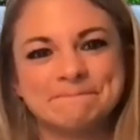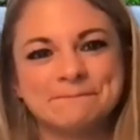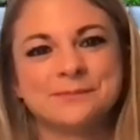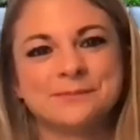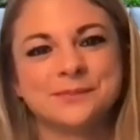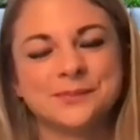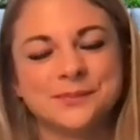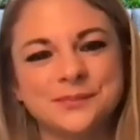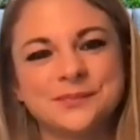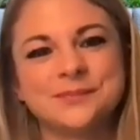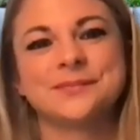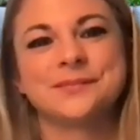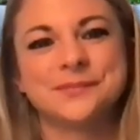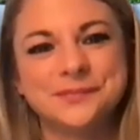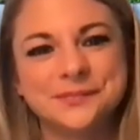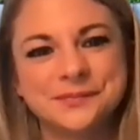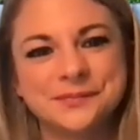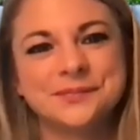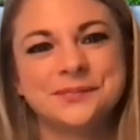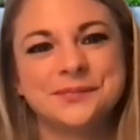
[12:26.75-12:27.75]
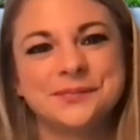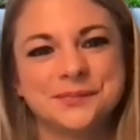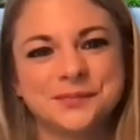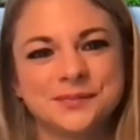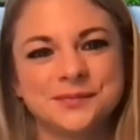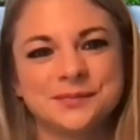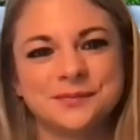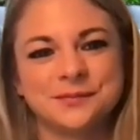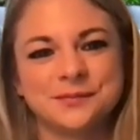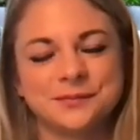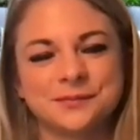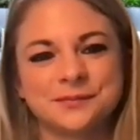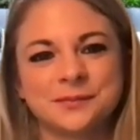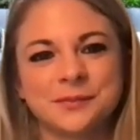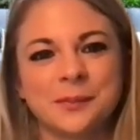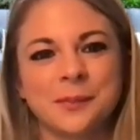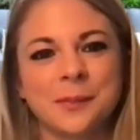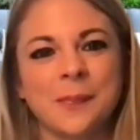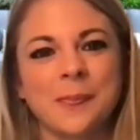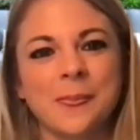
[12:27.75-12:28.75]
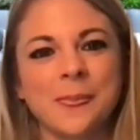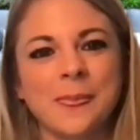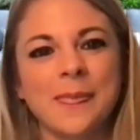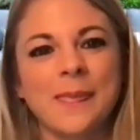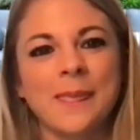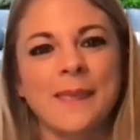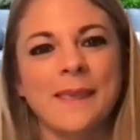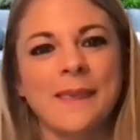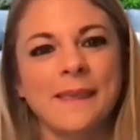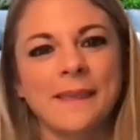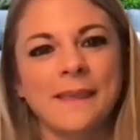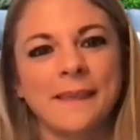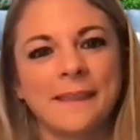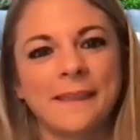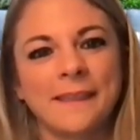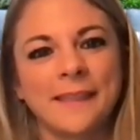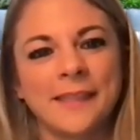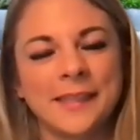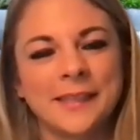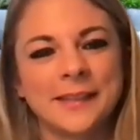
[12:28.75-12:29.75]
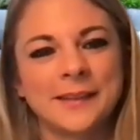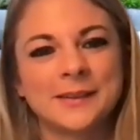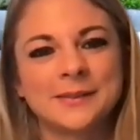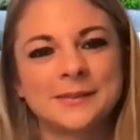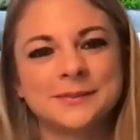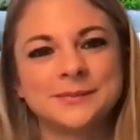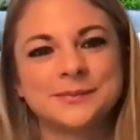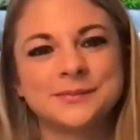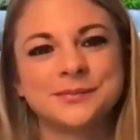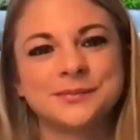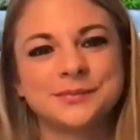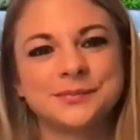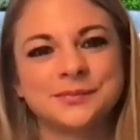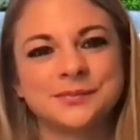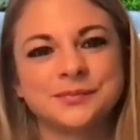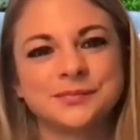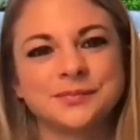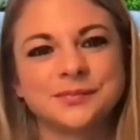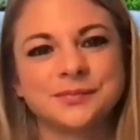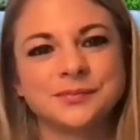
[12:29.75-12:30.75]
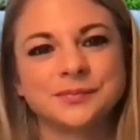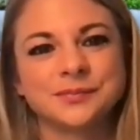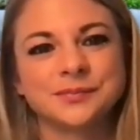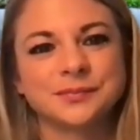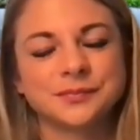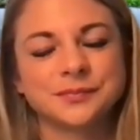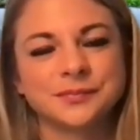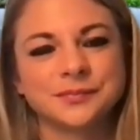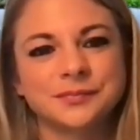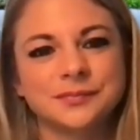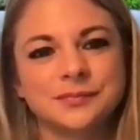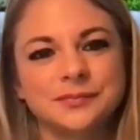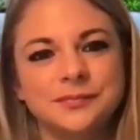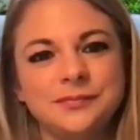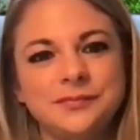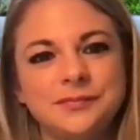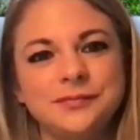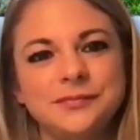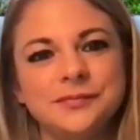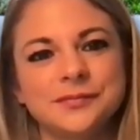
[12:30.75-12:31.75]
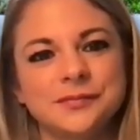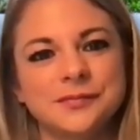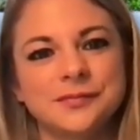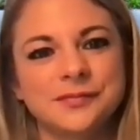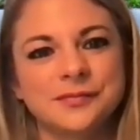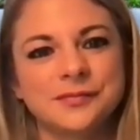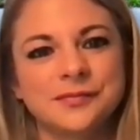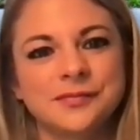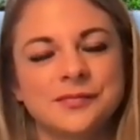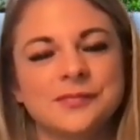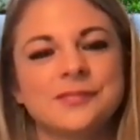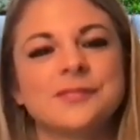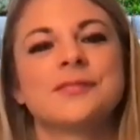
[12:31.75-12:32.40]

(not speaking)